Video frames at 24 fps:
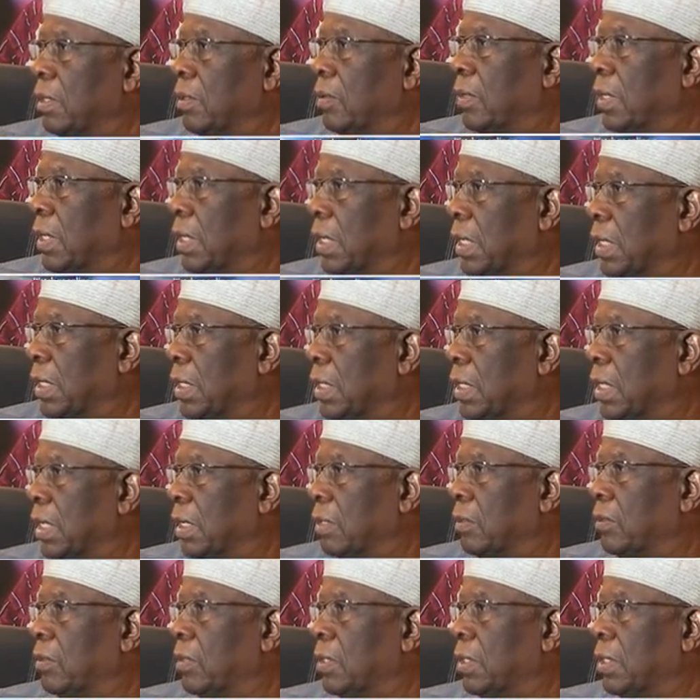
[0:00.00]
where I
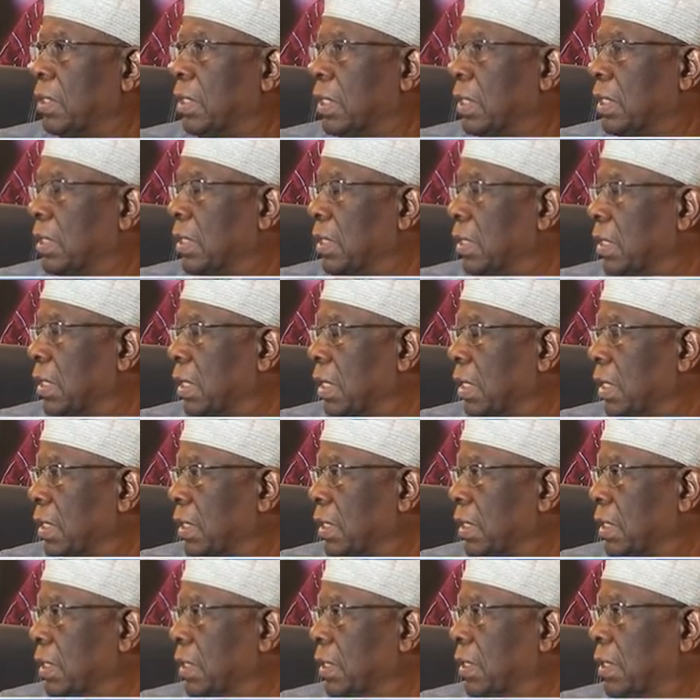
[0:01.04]
graduated in
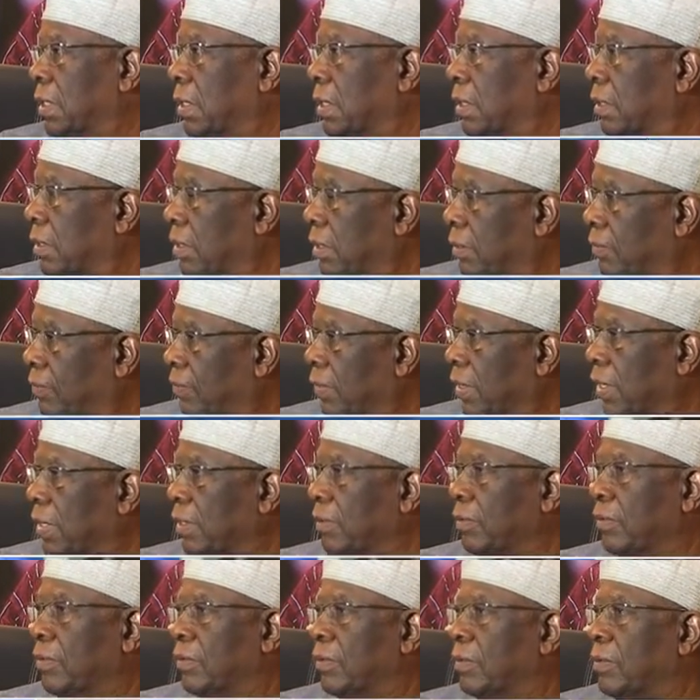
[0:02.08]

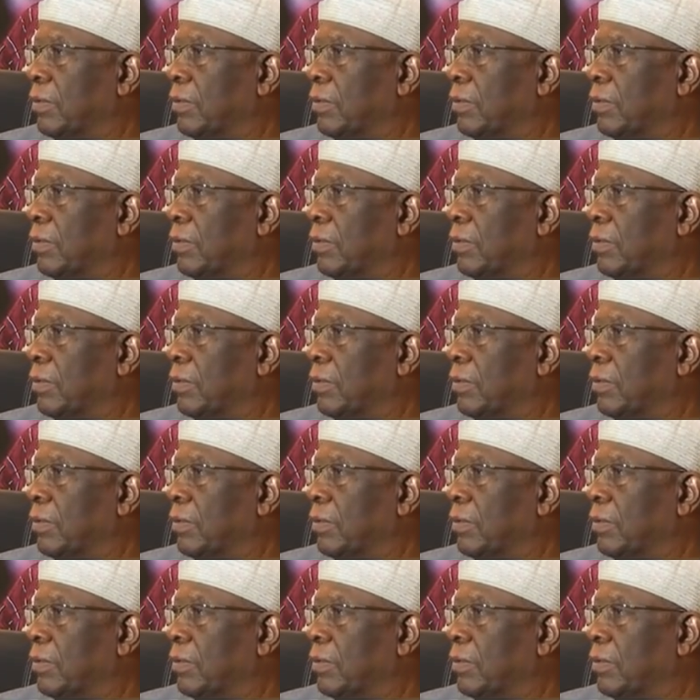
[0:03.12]
1965.